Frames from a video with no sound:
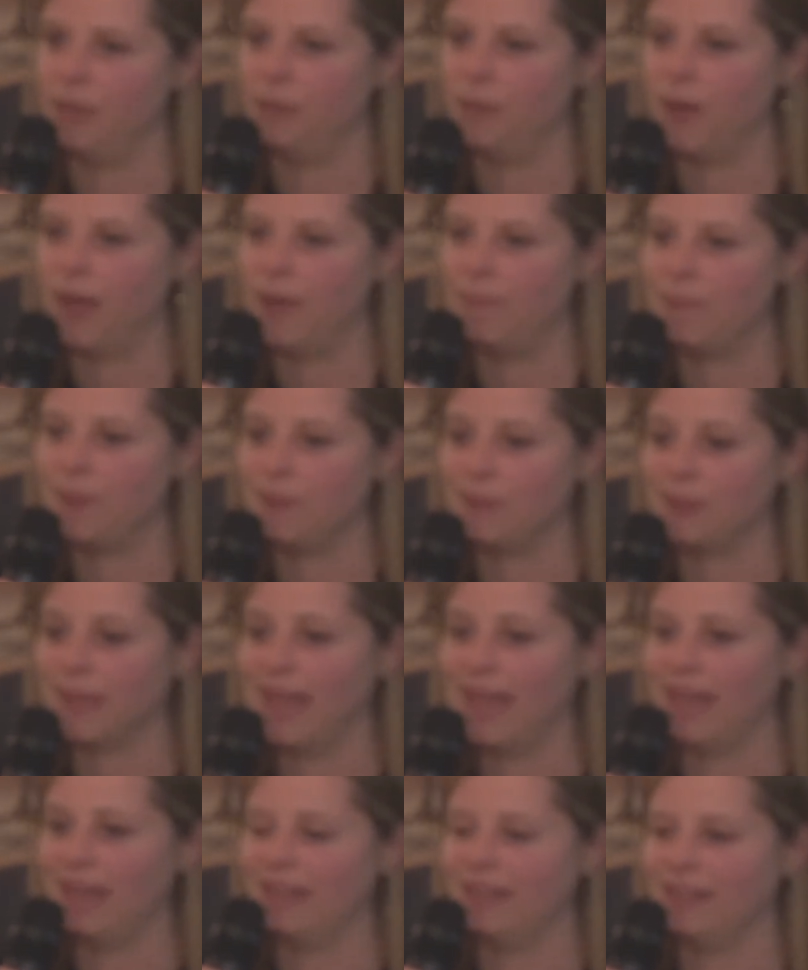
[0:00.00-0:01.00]
where people
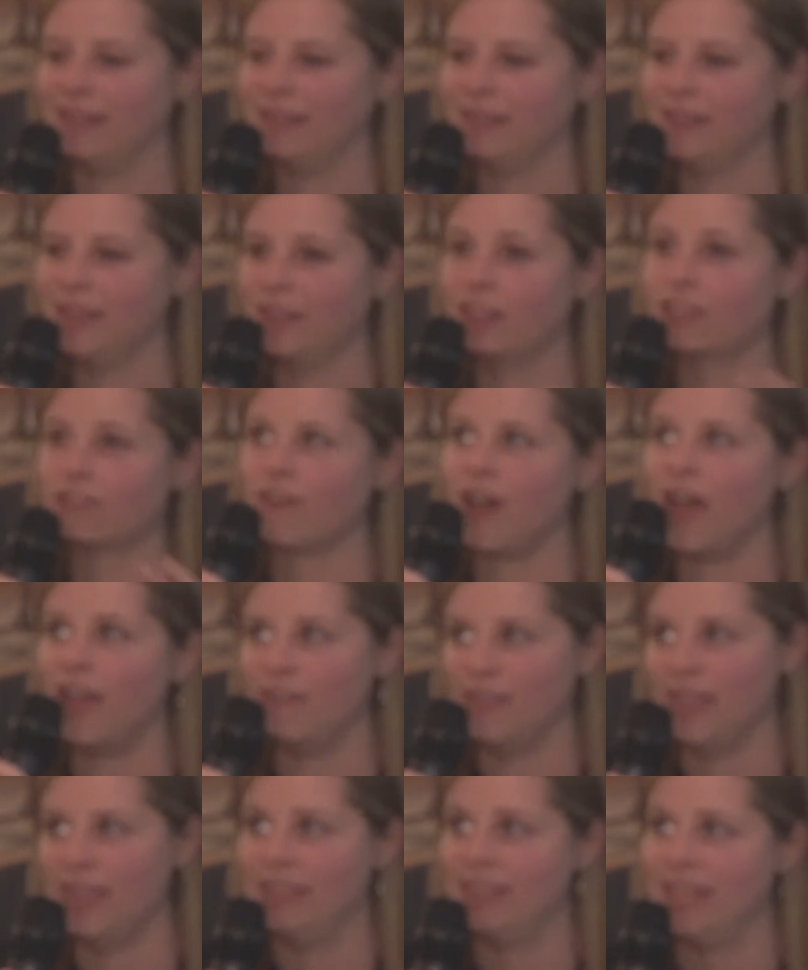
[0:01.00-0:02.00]
can thrive
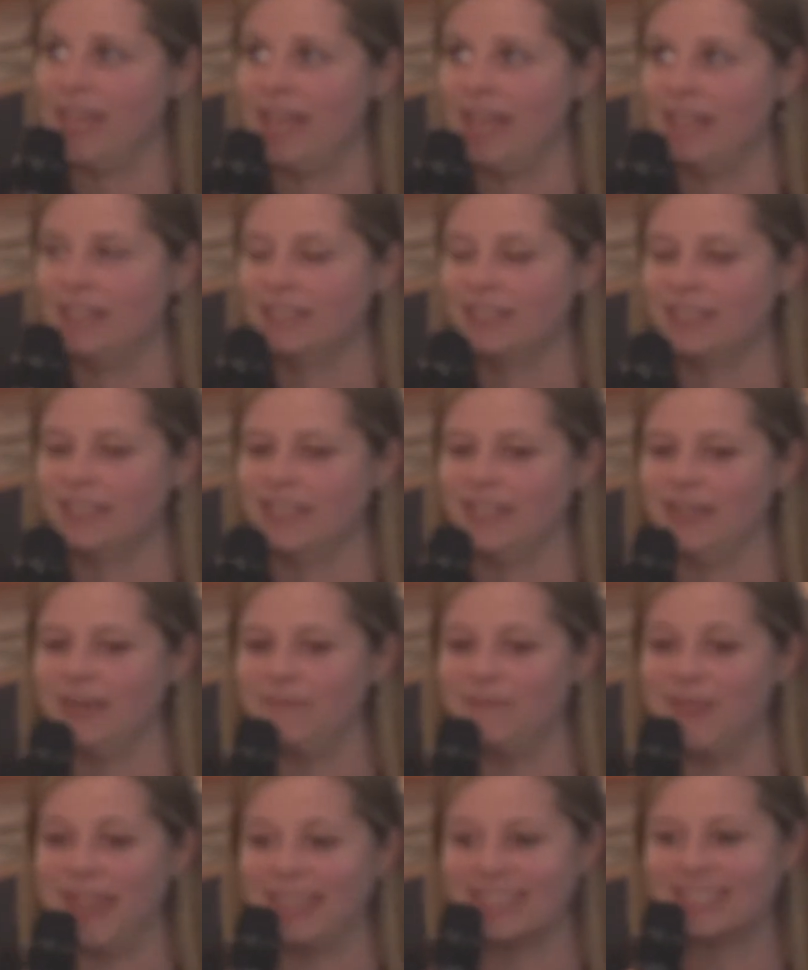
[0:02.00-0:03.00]
in that, to
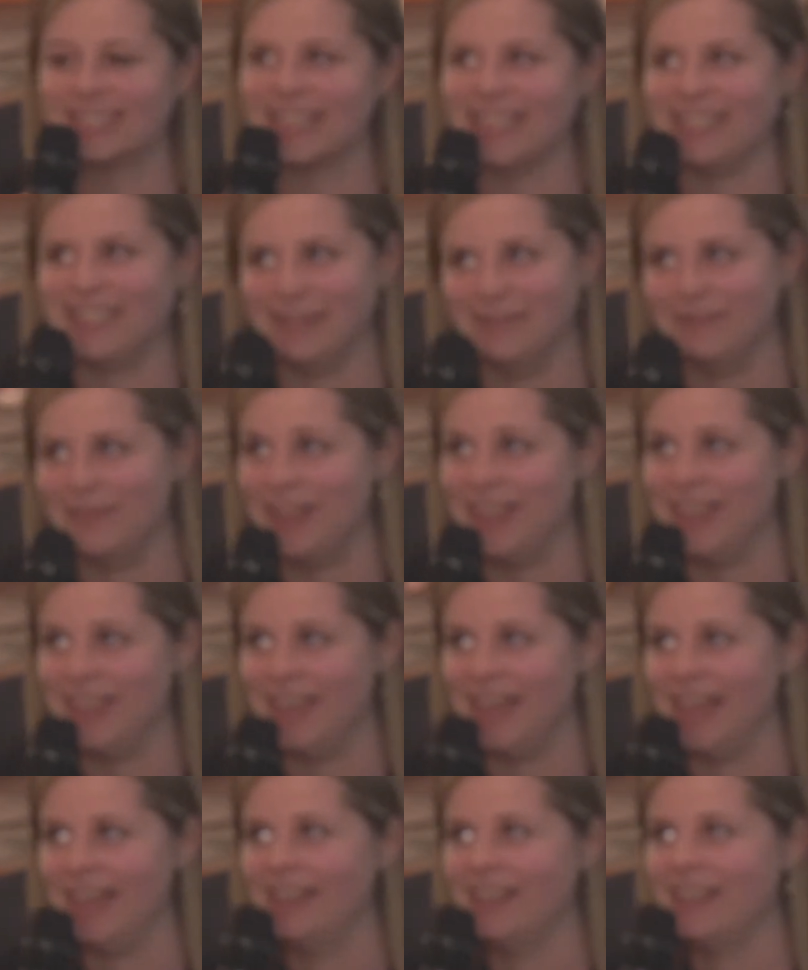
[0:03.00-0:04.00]
be excited by
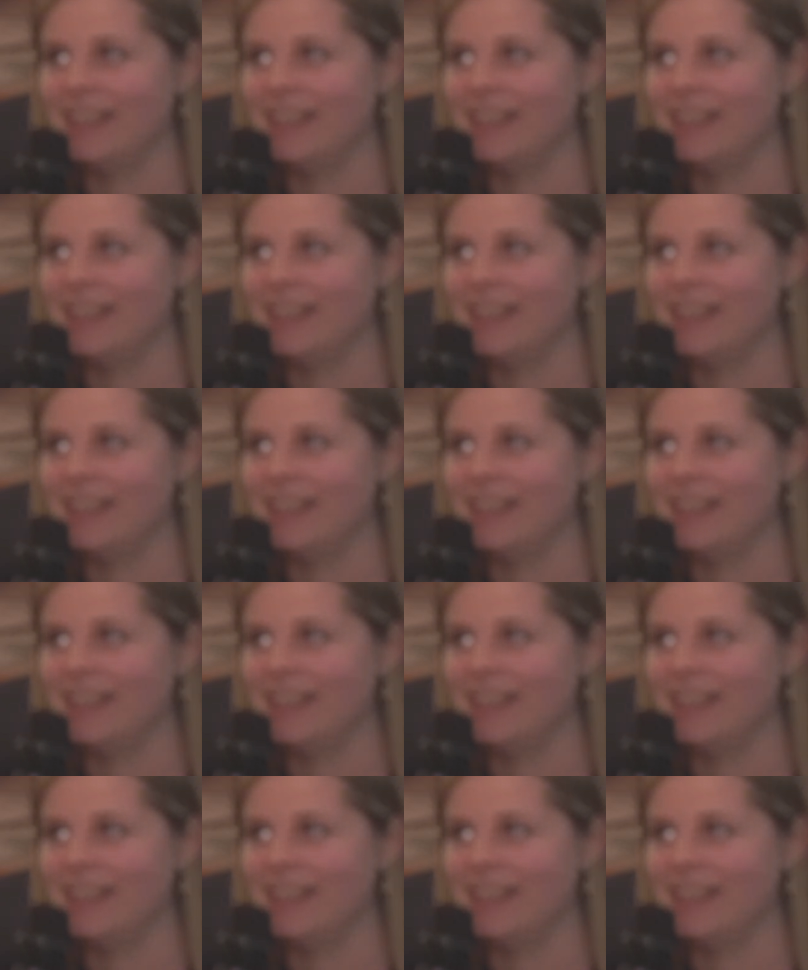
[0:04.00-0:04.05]
that,